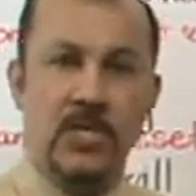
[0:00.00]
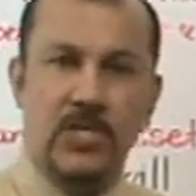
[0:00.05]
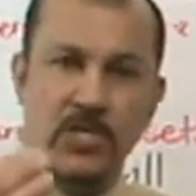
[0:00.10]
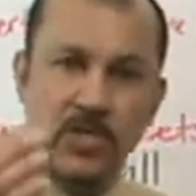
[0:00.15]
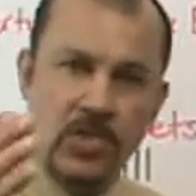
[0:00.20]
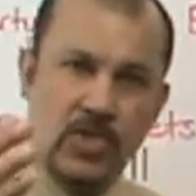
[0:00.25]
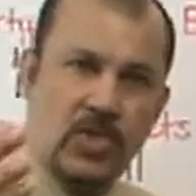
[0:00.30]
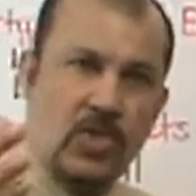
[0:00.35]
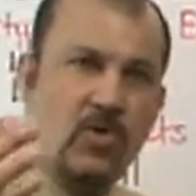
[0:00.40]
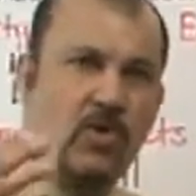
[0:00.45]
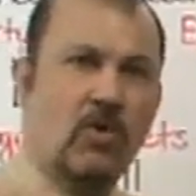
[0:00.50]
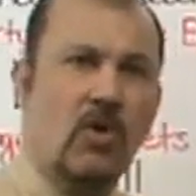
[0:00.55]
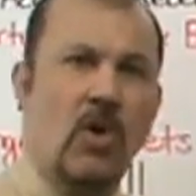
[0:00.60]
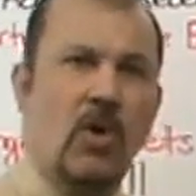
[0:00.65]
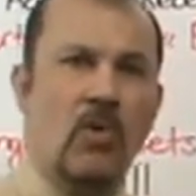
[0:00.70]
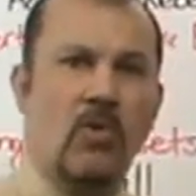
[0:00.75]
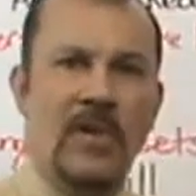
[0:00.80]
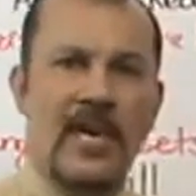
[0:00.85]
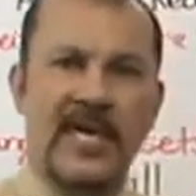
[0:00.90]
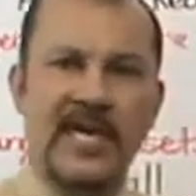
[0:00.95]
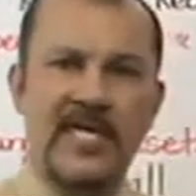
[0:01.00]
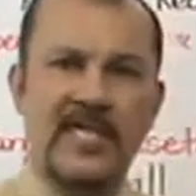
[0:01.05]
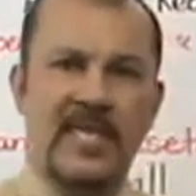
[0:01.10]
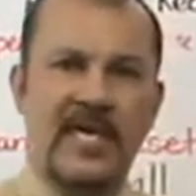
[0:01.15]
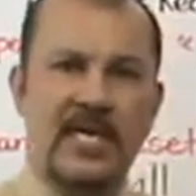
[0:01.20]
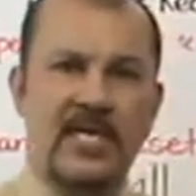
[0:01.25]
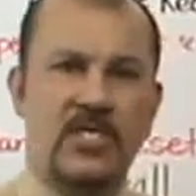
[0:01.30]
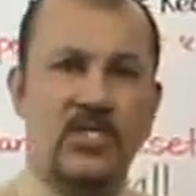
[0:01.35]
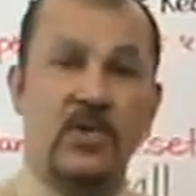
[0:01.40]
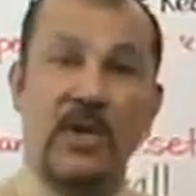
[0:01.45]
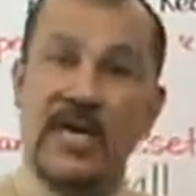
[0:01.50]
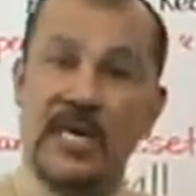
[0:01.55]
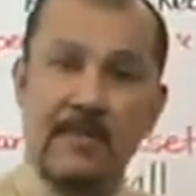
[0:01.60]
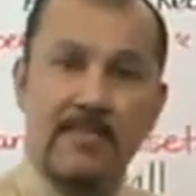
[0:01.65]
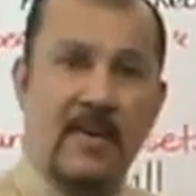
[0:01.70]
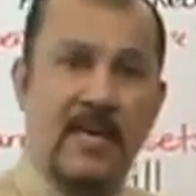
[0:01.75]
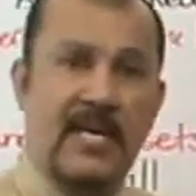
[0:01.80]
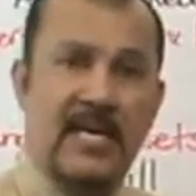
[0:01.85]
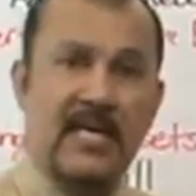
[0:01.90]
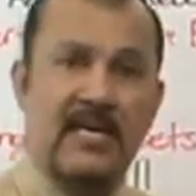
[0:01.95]
Do you owe anything to
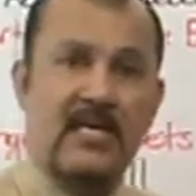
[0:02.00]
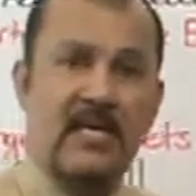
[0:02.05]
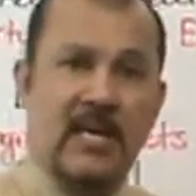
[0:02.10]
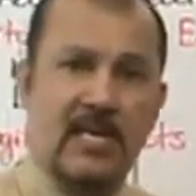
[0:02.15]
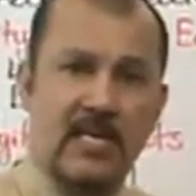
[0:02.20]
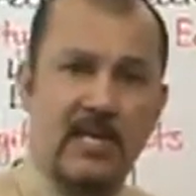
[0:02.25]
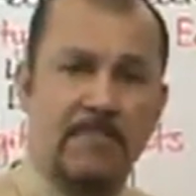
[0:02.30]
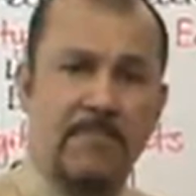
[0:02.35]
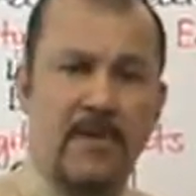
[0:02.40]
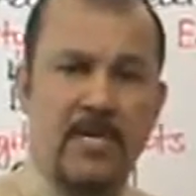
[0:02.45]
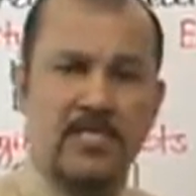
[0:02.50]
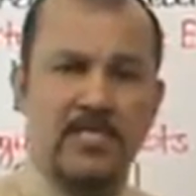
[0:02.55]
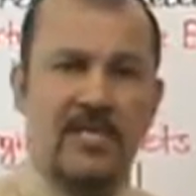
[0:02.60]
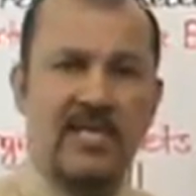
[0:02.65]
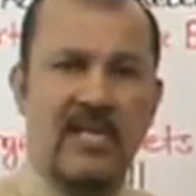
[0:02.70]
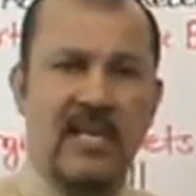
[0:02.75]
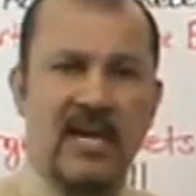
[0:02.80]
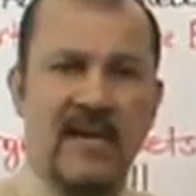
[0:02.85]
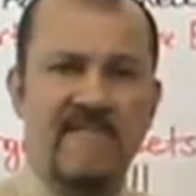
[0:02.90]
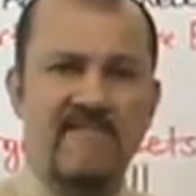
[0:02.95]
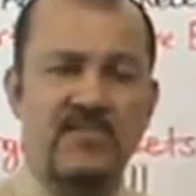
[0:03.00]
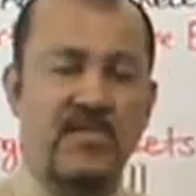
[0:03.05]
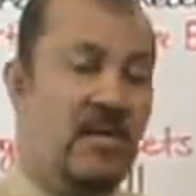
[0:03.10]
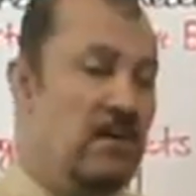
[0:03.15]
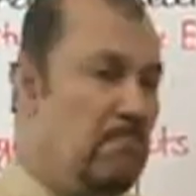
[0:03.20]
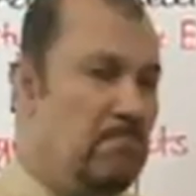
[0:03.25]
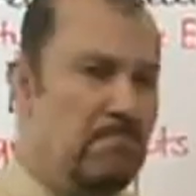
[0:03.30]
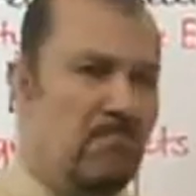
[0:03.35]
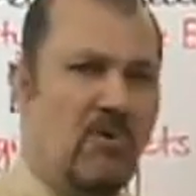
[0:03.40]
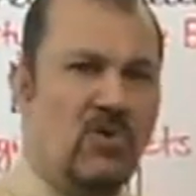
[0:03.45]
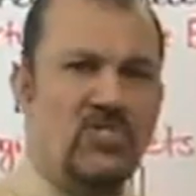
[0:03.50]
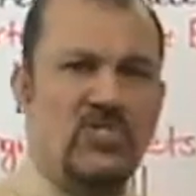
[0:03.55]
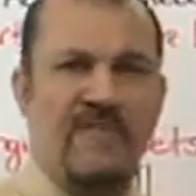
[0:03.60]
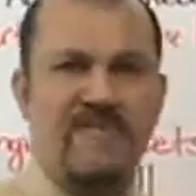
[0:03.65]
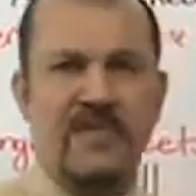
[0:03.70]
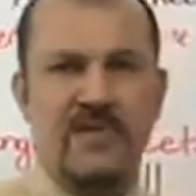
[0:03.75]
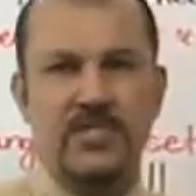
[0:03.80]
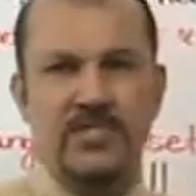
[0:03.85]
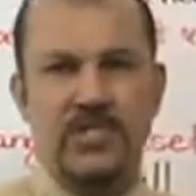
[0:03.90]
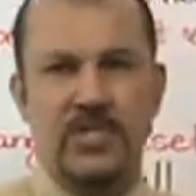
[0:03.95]
anybody in your personal lives? Most
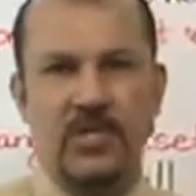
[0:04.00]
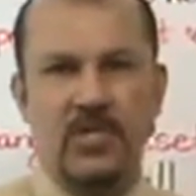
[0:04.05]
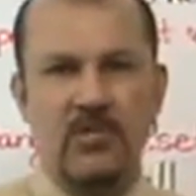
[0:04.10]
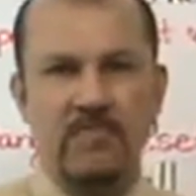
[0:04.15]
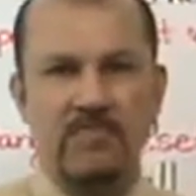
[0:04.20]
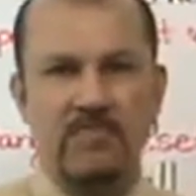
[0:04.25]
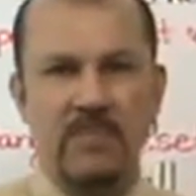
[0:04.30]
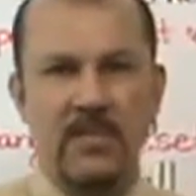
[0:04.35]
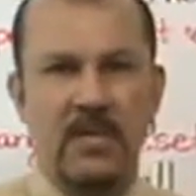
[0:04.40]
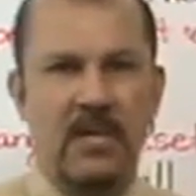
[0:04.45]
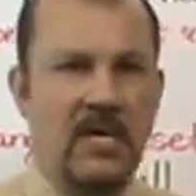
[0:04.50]
of us do.